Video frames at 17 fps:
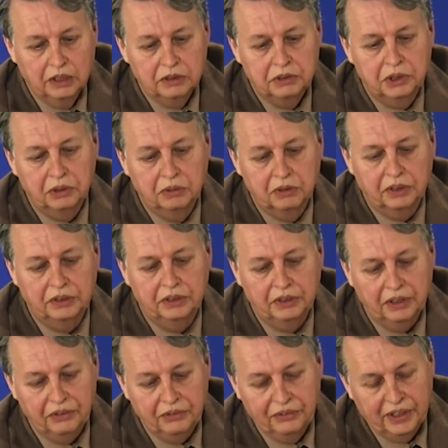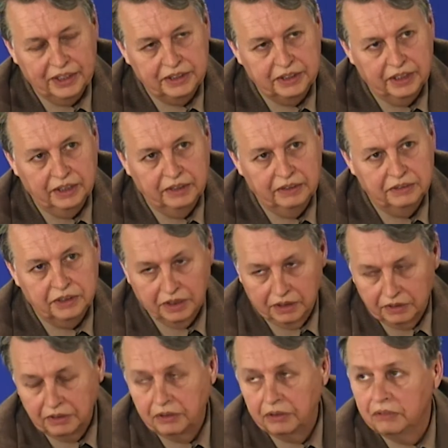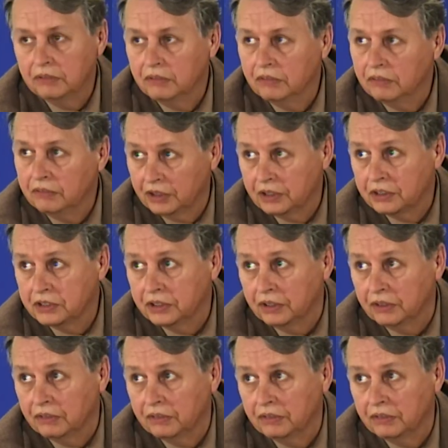to learn arete, to learn virtue,